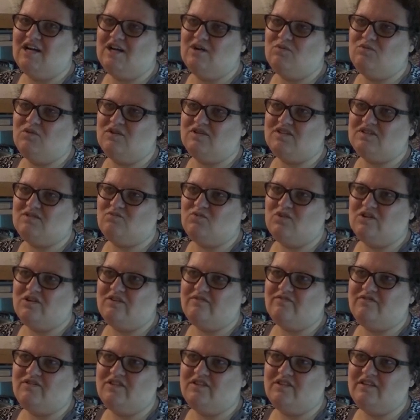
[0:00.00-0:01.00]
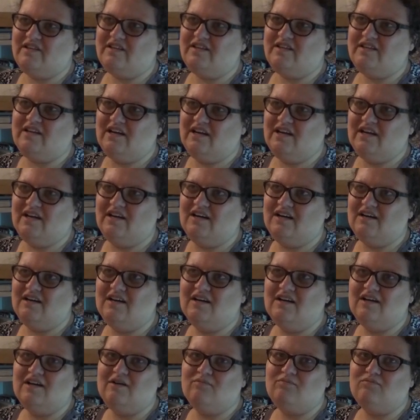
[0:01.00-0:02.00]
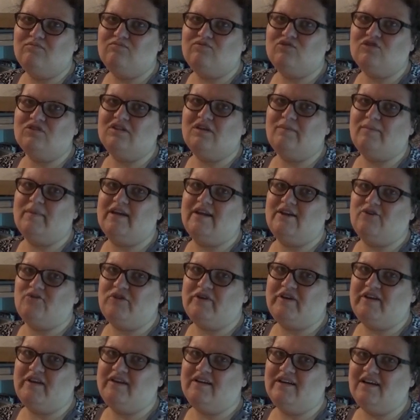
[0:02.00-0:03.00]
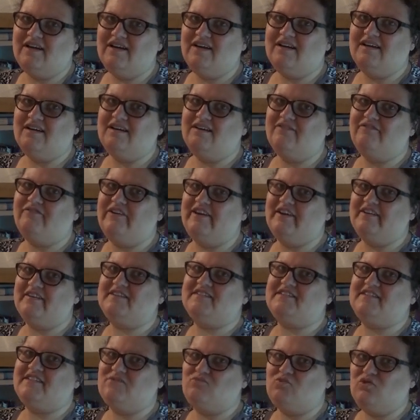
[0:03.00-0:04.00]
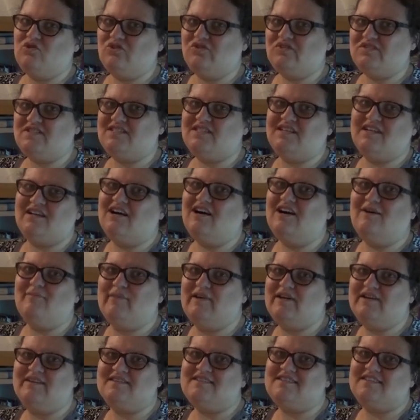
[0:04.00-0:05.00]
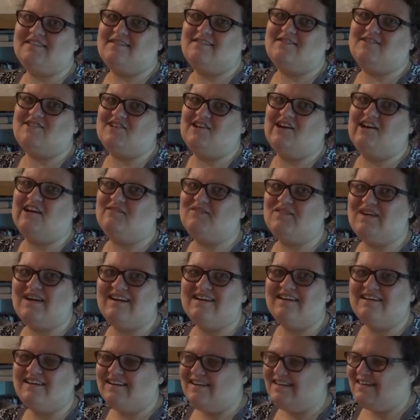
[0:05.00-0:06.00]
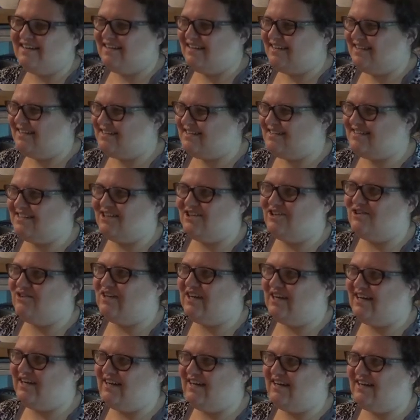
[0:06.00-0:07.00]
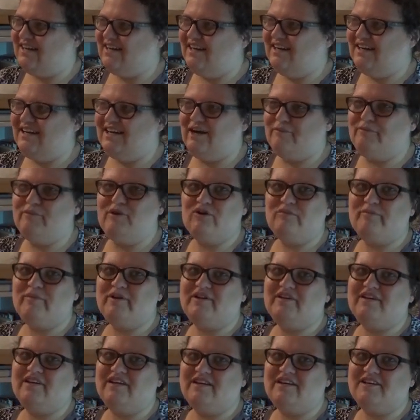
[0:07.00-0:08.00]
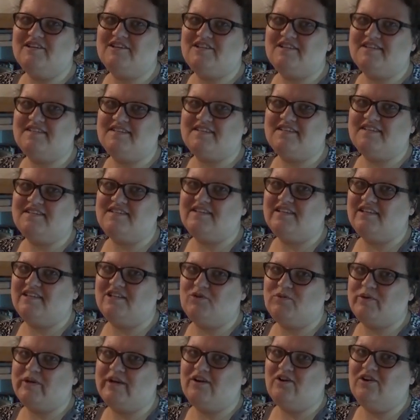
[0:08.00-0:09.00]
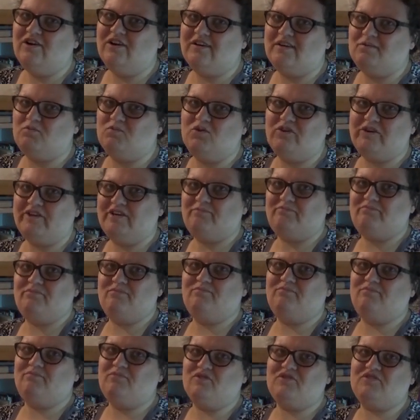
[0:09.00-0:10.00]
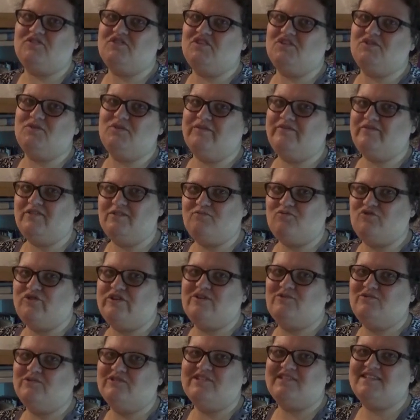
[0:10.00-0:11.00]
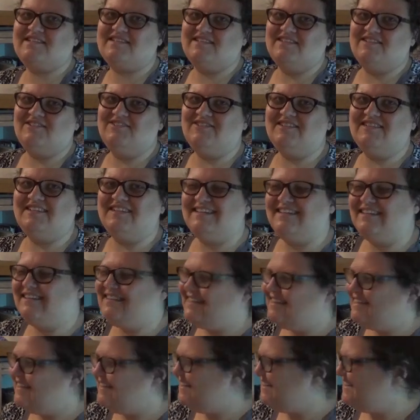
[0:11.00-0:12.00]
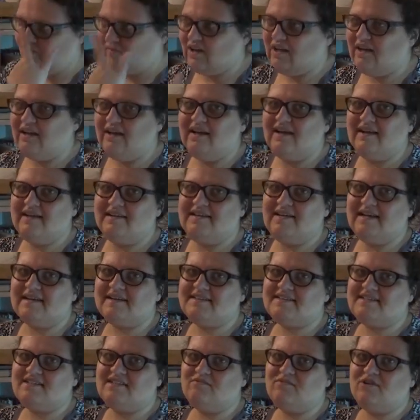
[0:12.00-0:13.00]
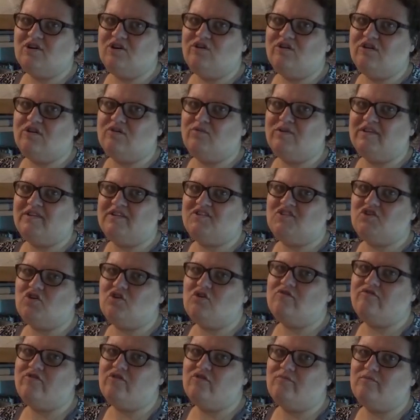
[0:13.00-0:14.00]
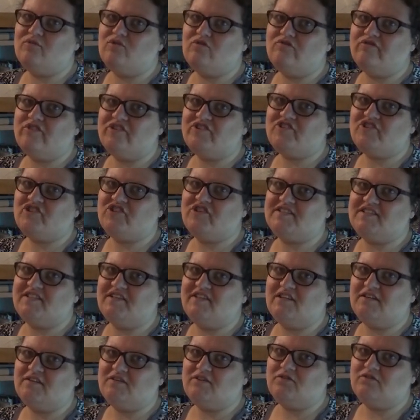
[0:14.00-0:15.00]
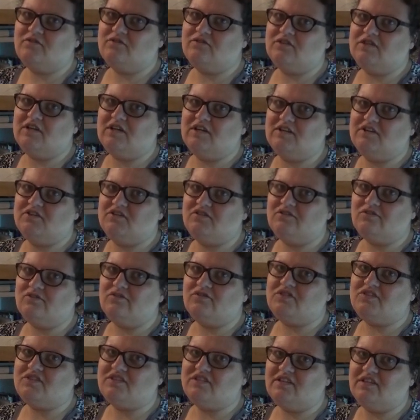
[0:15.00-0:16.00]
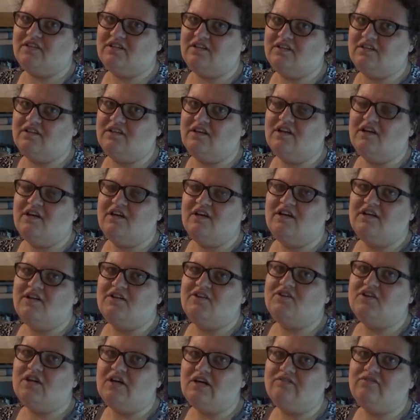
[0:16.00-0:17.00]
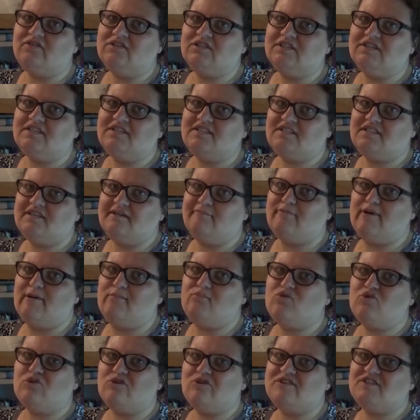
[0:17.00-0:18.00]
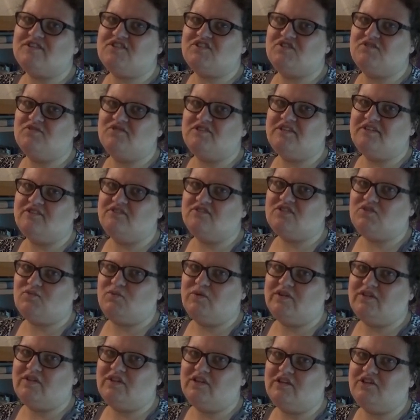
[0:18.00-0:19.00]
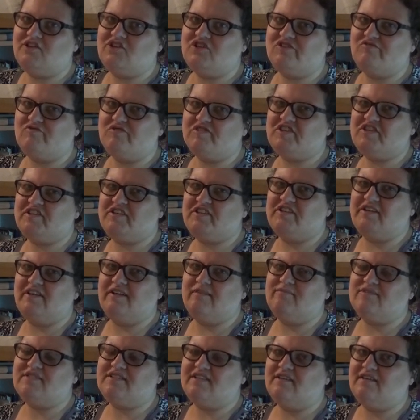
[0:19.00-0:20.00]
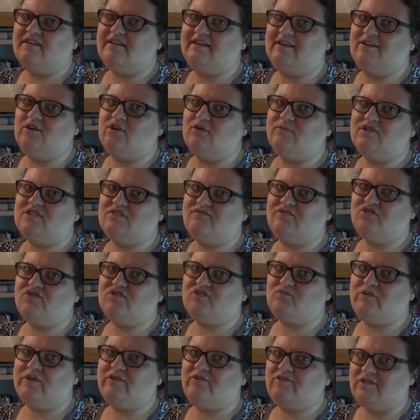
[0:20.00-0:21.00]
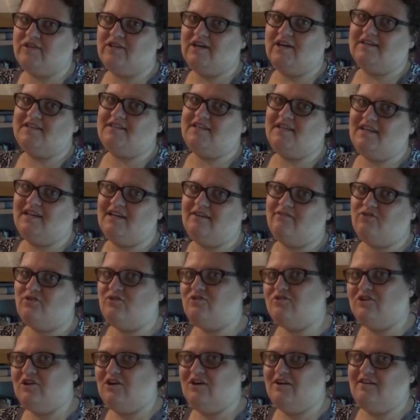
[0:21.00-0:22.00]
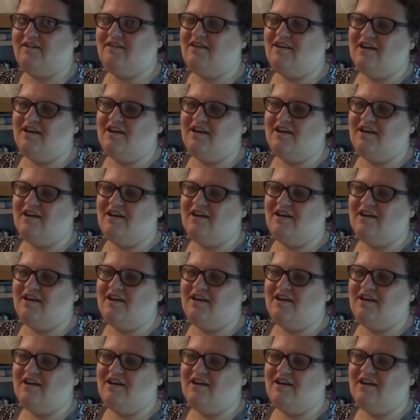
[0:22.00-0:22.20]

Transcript: was one of the preliminary uh, fantasy worlds that got me into the genre. So uh, I'm hoping uh, she's continuing on and we'll get book two of the prequel soon. Next I'm going with Tova Mirvis. She's another adult uh, novelist and memoirist who deals with uh, Jewish themes and it almost feels weird not to have her on